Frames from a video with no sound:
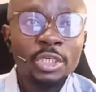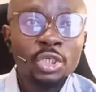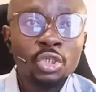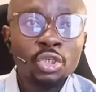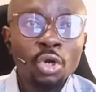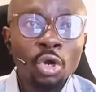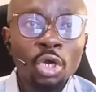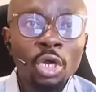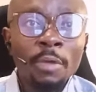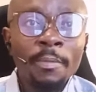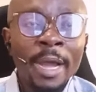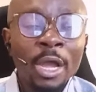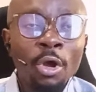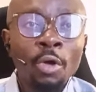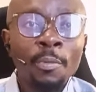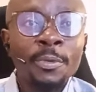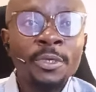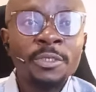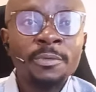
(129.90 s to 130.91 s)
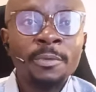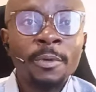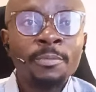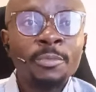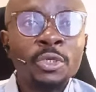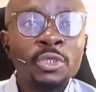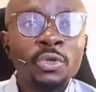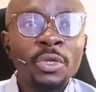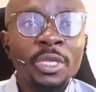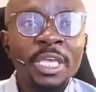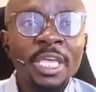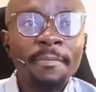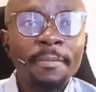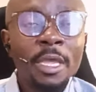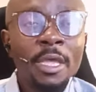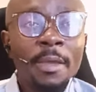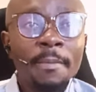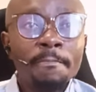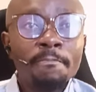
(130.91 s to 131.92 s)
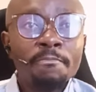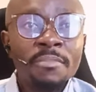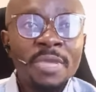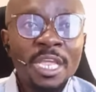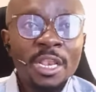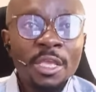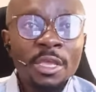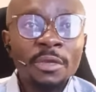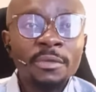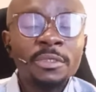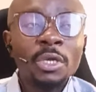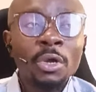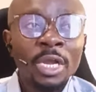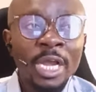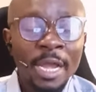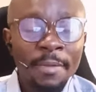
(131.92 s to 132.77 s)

struggle by all possible means to keep millions of